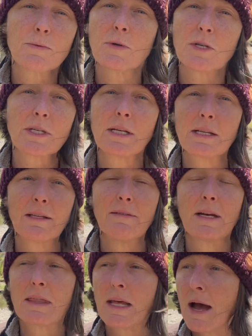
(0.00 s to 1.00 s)
We're just going to leave
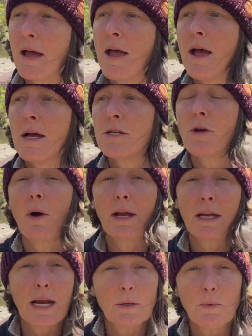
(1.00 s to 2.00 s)
it at that. So I
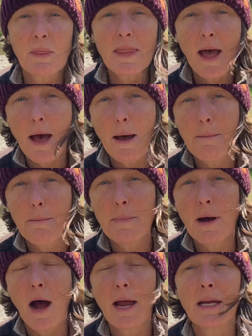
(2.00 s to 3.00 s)
connect with
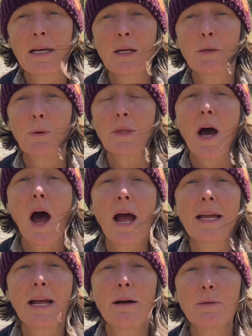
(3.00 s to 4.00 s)
them. I connect with the
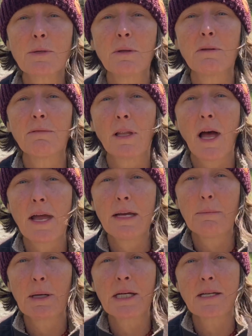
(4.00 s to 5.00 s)
High Council of
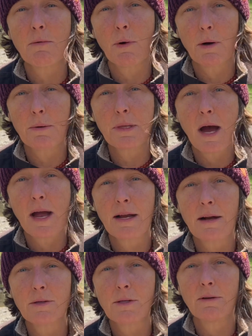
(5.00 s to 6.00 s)
Light because I work with the High
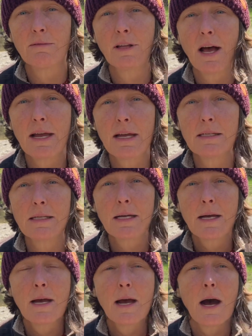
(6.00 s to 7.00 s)
Council of Light.
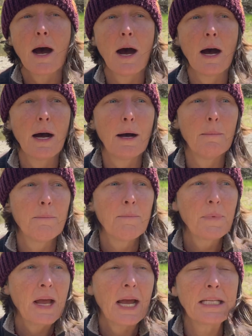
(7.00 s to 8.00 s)

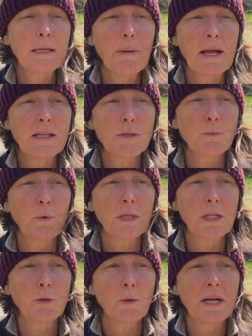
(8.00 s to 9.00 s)
It depends
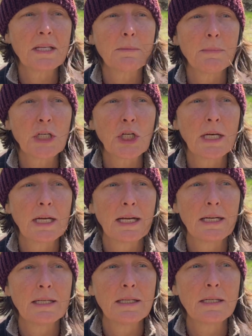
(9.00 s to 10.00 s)
what the transmission
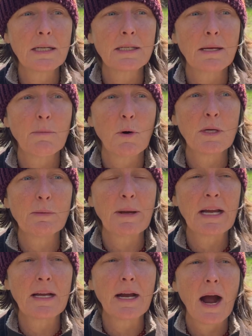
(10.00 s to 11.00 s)
is, because I'm always
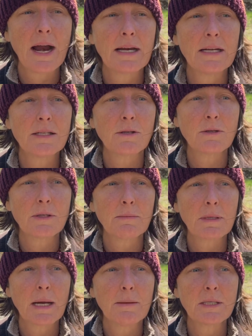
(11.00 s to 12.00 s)
being guided. So
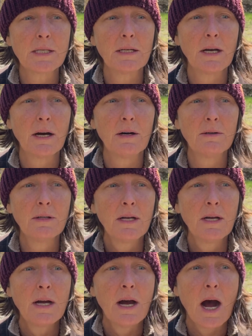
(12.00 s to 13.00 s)
sometimes,
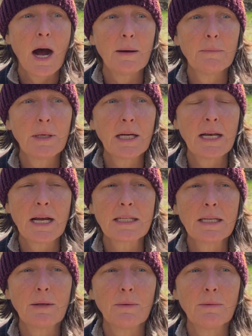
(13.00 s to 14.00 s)
I'm
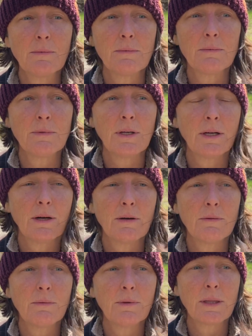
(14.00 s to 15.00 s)
connecting,
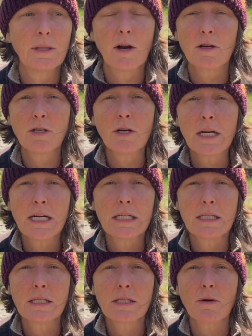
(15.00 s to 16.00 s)
with the
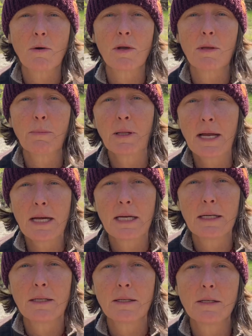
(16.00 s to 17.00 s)
Arcturians or the
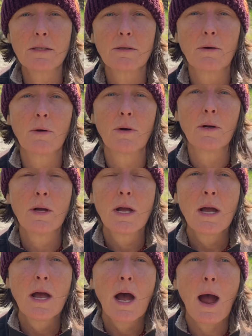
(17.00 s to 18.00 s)
Palladians, or
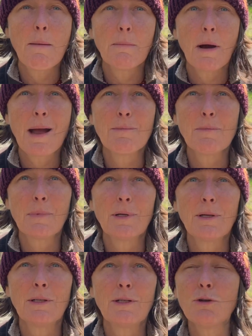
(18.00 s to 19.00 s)
I'm
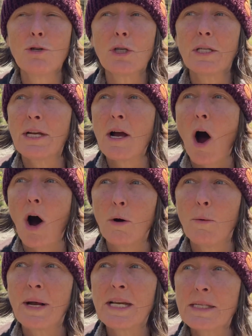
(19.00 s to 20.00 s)
usually
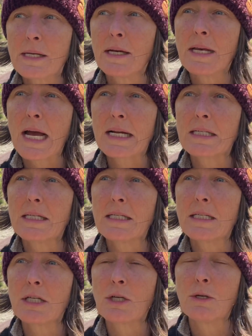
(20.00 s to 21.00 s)
always
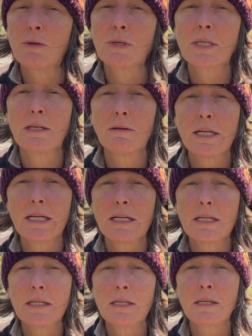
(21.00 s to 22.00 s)
connected to
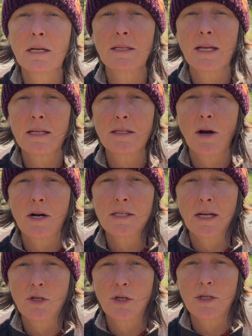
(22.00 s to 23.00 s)
Sirius, because that's our
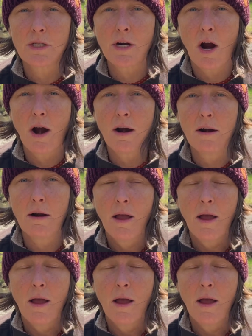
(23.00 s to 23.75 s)
Ascension star.